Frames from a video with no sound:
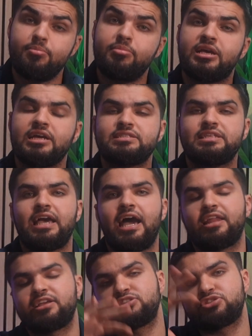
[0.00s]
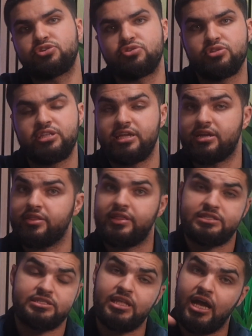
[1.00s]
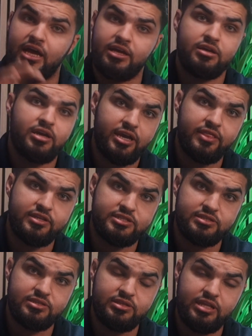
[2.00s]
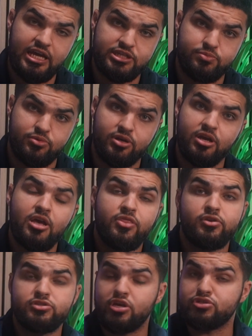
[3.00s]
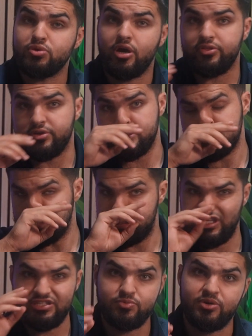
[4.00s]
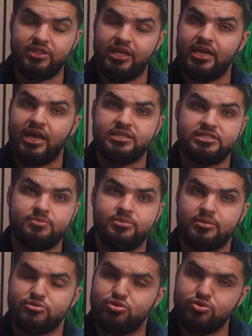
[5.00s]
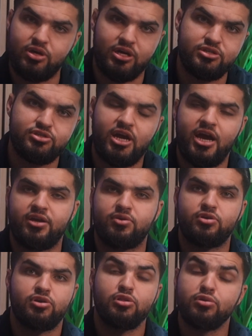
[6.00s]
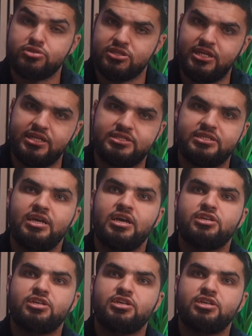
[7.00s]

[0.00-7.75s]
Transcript: Because they had external data that's not in the dashboard. There's also other instances where the AI is sometimes too cut and dry or hallucinates.